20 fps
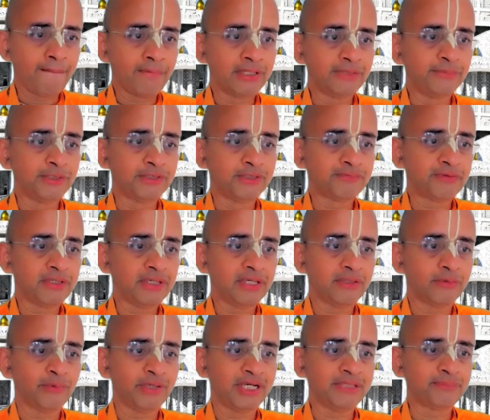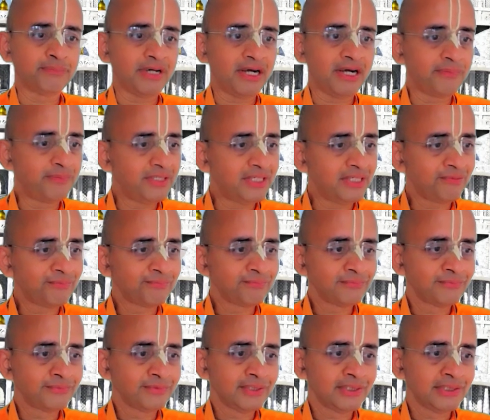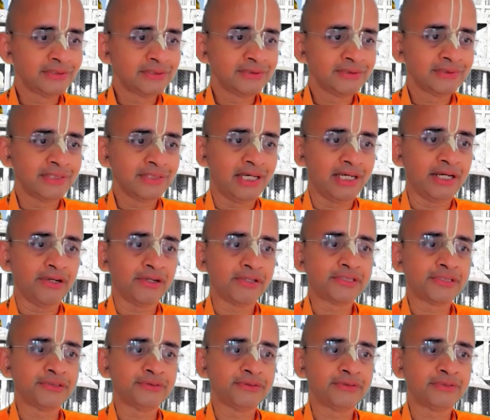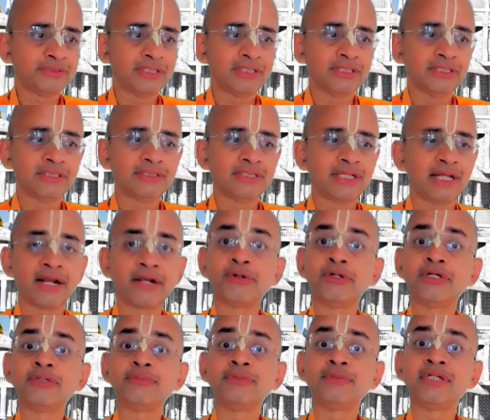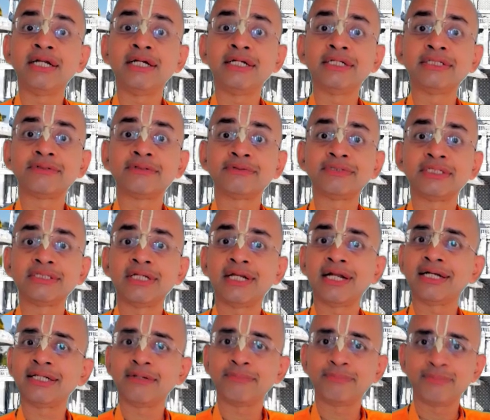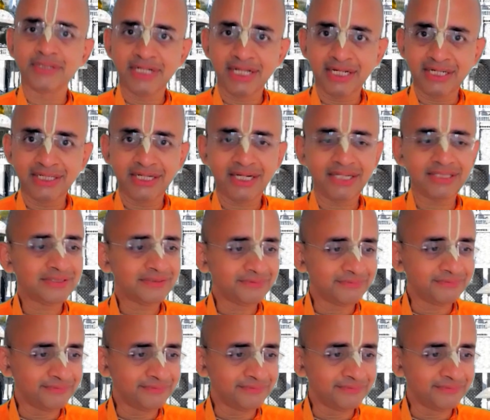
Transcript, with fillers: with beautiful white marble, and also there are going to be deities of Shri Radha Pandarinath,